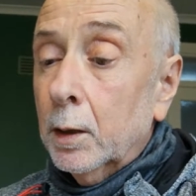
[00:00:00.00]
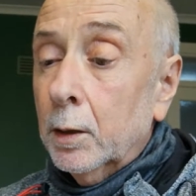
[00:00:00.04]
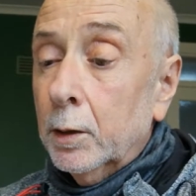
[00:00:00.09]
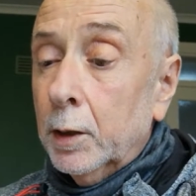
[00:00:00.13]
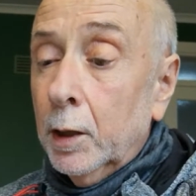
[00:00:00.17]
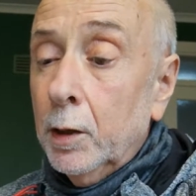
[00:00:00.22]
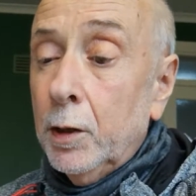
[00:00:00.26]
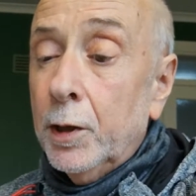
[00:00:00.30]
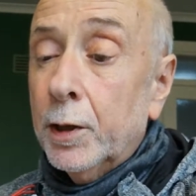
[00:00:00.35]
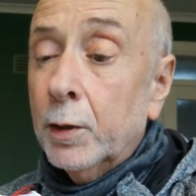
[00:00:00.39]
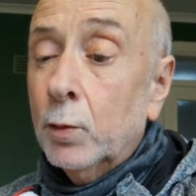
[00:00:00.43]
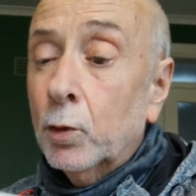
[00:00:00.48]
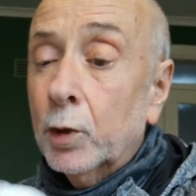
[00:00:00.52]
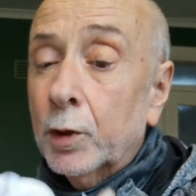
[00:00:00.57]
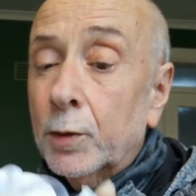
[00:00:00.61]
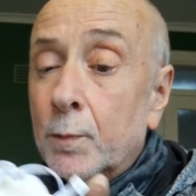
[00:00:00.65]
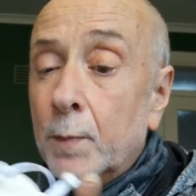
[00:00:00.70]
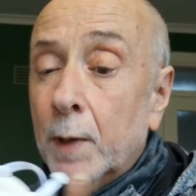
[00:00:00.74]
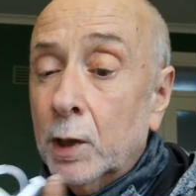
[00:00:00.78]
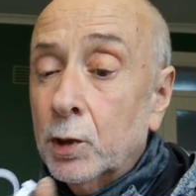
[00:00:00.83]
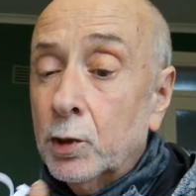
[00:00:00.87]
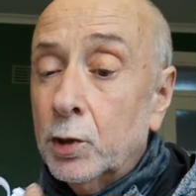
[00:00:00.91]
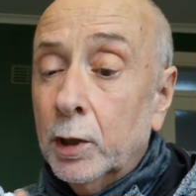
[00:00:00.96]
The other thing worth
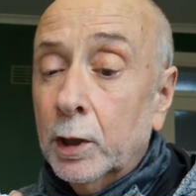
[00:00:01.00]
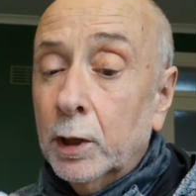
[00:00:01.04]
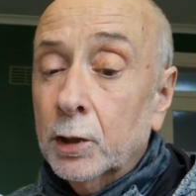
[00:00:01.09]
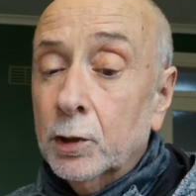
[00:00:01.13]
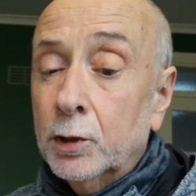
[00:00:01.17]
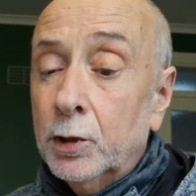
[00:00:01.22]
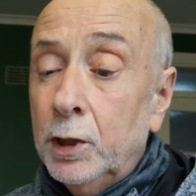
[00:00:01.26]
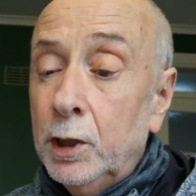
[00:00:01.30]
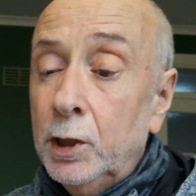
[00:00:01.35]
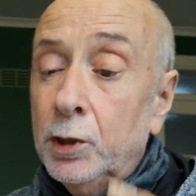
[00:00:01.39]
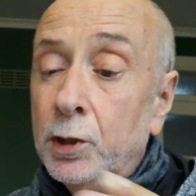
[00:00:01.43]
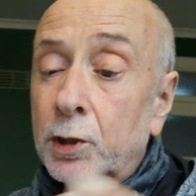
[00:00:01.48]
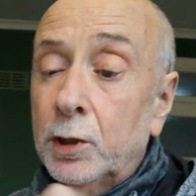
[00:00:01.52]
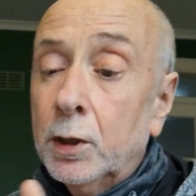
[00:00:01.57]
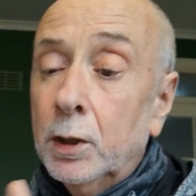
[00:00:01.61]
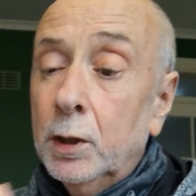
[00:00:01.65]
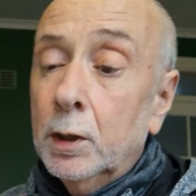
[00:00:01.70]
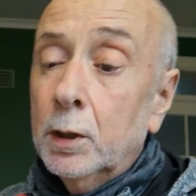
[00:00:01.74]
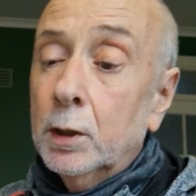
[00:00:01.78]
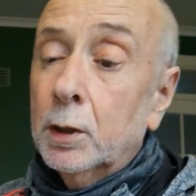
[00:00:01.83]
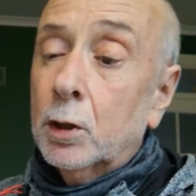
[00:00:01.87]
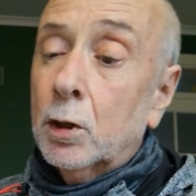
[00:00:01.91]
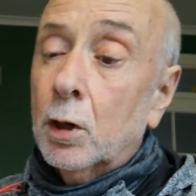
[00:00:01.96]
mentioning is these
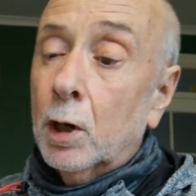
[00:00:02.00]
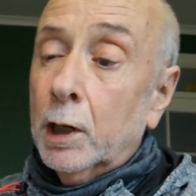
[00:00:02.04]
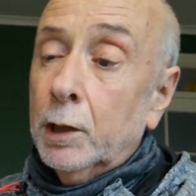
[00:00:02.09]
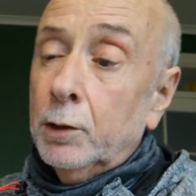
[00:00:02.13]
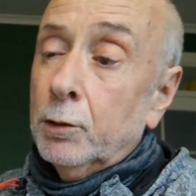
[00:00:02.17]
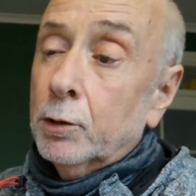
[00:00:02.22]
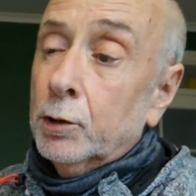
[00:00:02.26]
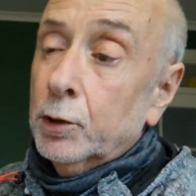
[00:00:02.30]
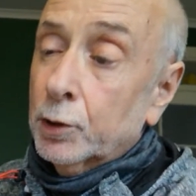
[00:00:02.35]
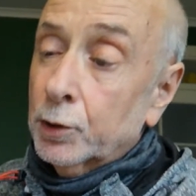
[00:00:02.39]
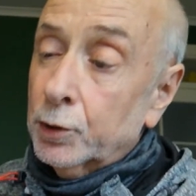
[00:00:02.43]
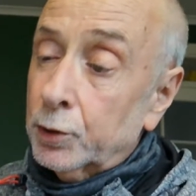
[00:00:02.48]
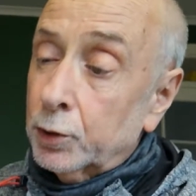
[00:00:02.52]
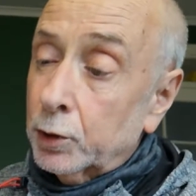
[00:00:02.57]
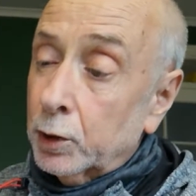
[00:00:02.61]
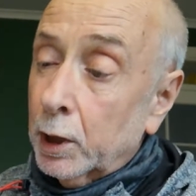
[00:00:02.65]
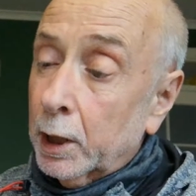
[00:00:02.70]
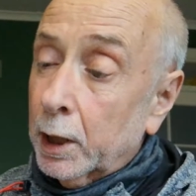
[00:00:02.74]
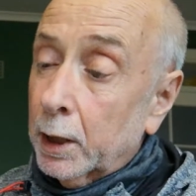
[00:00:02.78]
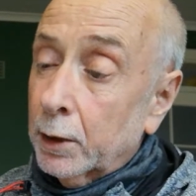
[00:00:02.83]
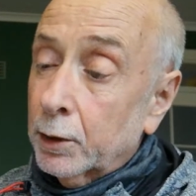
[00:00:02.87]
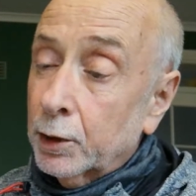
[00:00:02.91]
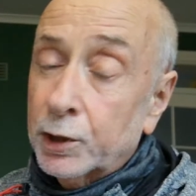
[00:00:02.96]
cartridges,
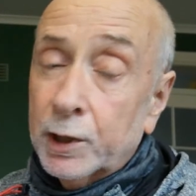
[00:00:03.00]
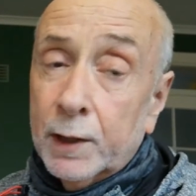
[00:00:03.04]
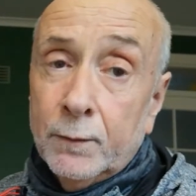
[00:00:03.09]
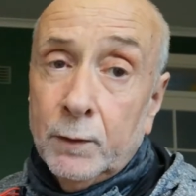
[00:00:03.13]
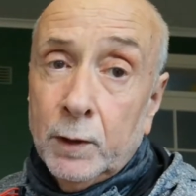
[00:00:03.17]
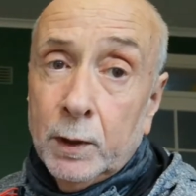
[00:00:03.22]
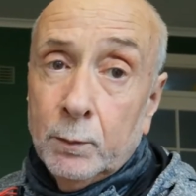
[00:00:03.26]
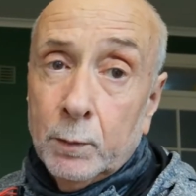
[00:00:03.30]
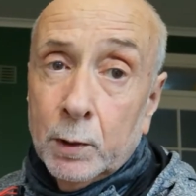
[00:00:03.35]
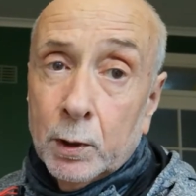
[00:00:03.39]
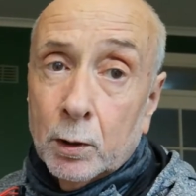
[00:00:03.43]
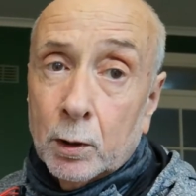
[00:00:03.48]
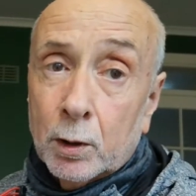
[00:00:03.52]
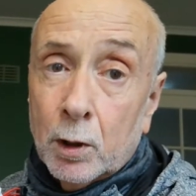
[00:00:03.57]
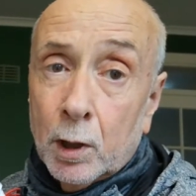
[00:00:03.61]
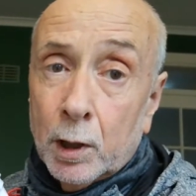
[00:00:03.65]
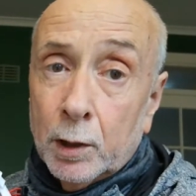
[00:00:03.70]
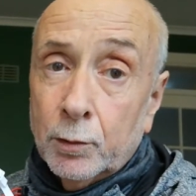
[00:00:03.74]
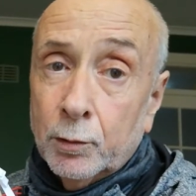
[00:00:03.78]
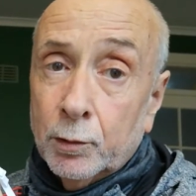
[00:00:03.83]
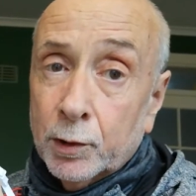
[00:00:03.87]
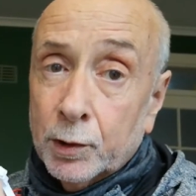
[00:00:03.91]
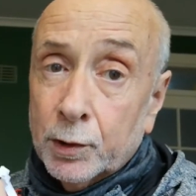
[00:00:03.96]
the 70 mil
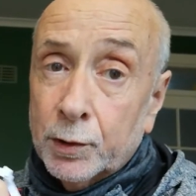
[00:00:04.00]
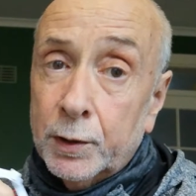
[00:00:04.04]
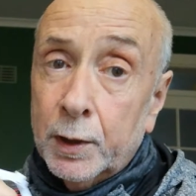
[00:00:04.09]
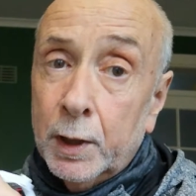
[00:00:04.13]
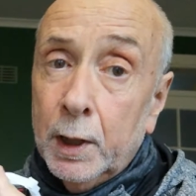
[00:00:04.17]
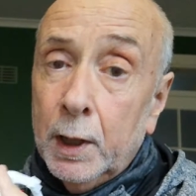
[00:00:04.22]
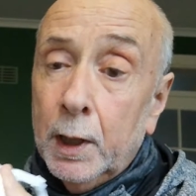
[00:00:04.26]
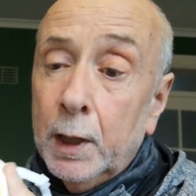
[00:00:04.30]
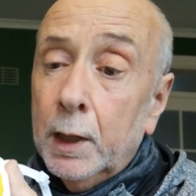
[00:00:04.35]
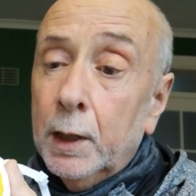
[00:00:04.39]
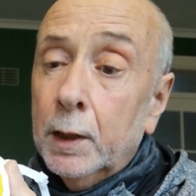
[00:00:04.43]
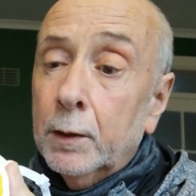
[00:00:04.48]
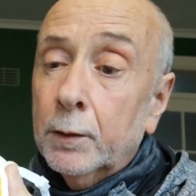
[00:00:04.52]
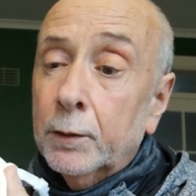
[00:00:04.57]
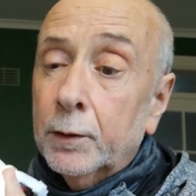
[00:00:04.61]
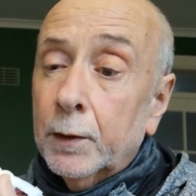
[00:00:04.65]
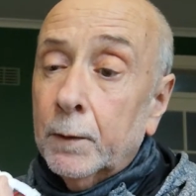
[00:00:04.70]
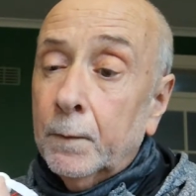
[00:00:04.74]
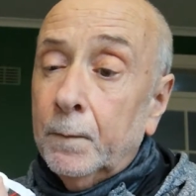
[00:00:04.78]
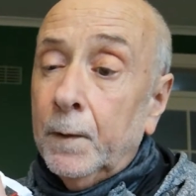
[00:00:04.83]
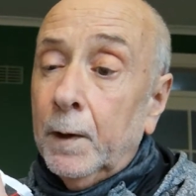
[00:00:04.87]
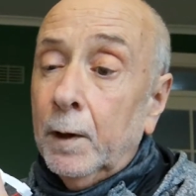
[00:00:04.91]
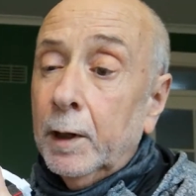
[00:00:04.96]
cartridges.
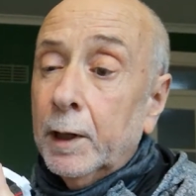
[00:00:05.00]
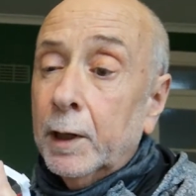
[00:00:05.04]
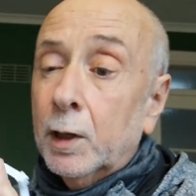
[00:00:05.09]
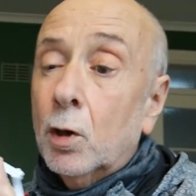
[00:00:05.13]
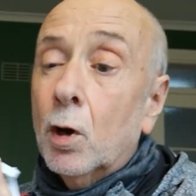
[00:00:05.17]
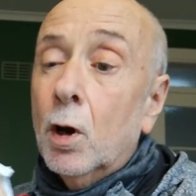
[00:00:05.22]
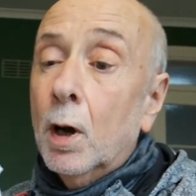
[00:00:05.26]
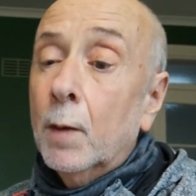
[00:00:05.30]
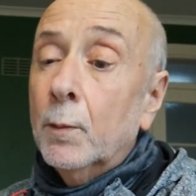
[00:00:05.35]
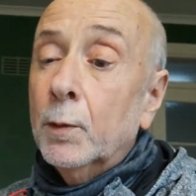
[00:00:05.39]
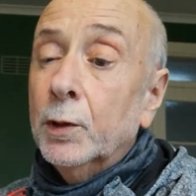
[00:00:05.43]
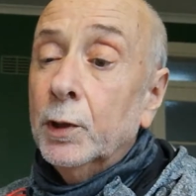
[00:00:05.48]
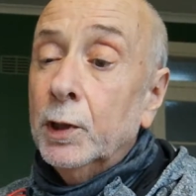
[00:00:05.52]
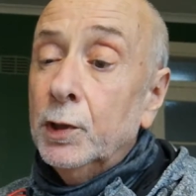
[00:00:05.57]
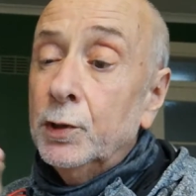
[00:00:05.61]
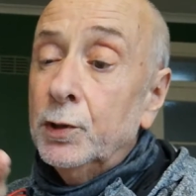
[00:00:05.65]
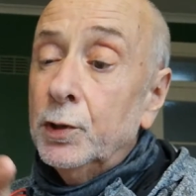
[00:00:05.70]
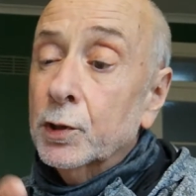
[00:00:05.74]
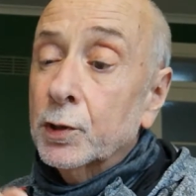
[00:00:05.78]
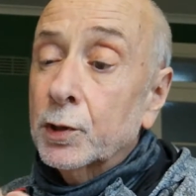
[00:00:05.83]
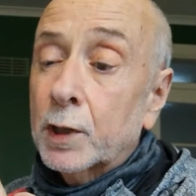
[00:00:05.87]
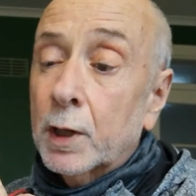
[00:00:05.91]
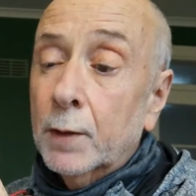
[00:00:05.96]
They're fairly common.
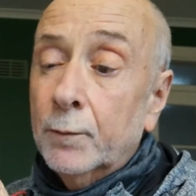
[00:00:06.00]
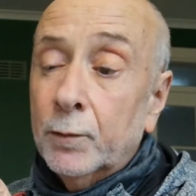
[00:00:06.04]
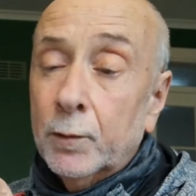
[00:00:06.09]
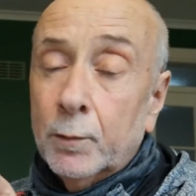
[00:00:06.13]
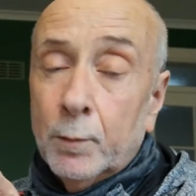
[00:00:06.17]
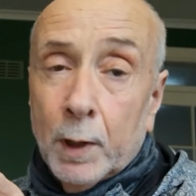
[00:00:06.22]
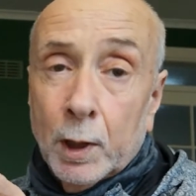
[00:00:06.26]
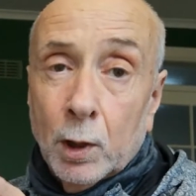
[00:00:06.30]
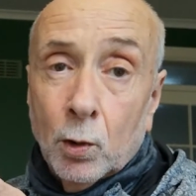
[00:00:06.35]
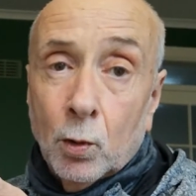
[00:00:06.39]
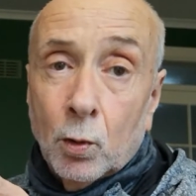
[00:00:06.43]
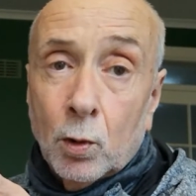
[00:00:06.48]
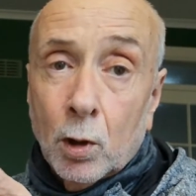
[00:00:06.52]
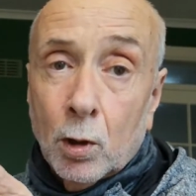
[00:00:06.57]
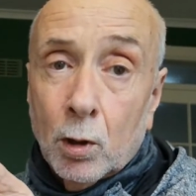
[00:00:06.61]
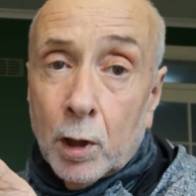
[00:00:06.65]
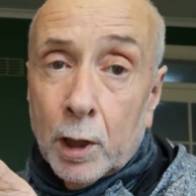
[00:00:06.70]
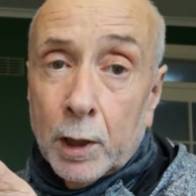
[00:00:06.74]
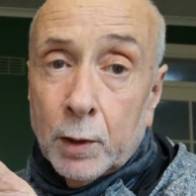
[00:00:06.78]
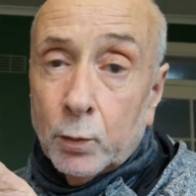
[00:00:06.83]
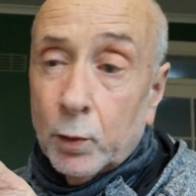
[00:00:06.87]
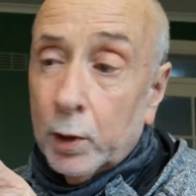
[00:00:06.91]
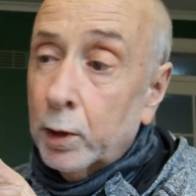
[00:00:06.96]
These just come from my local
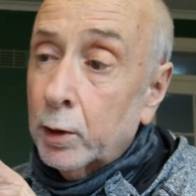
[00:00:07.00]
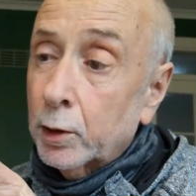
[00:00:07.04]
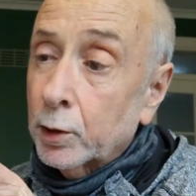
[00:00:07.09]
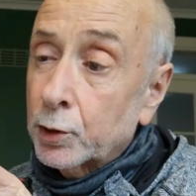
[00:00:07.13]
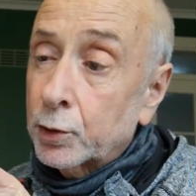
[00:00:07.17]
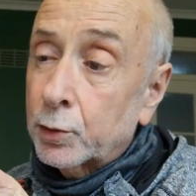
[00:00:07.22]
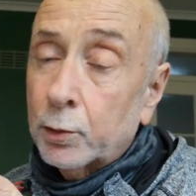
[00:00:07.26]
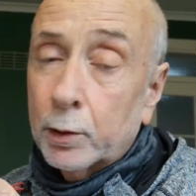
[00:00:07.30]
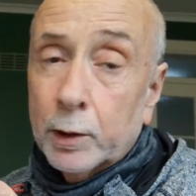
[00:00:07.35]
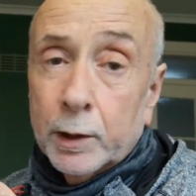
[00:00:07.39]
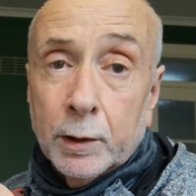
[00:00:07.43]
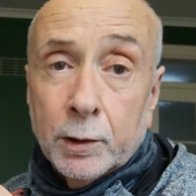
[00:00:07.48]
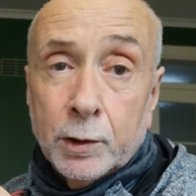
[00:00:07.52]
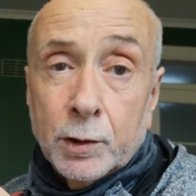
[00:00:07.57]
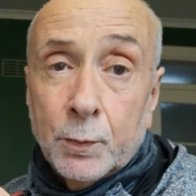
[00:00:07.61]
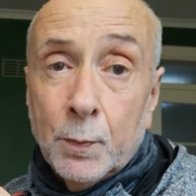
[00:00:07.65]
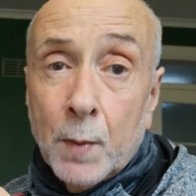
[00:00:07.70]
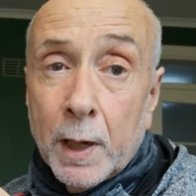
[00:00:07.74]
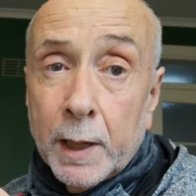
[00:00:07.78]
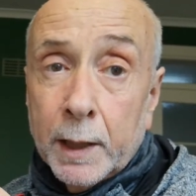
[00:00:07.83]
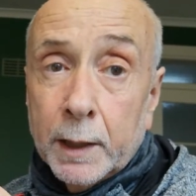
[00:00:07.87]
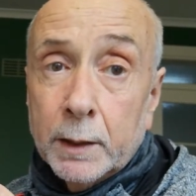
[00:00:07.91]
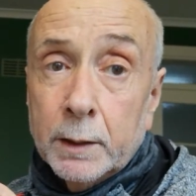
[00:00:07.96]
hardware in Australia. It's
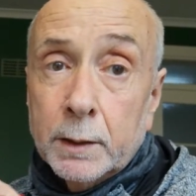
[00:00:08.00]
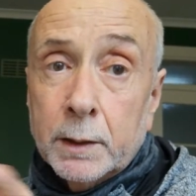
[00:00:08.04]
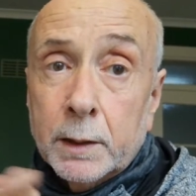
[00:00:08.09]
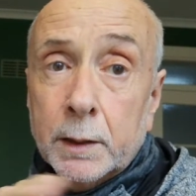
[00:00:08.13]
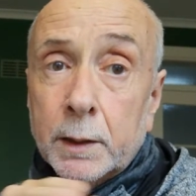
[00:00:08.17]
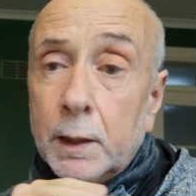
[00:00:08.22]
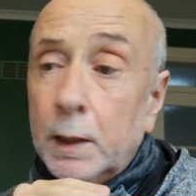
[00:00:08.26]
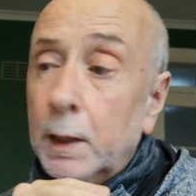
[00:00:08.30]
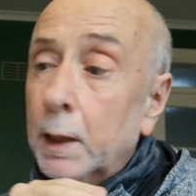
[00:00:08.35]
Bunnings,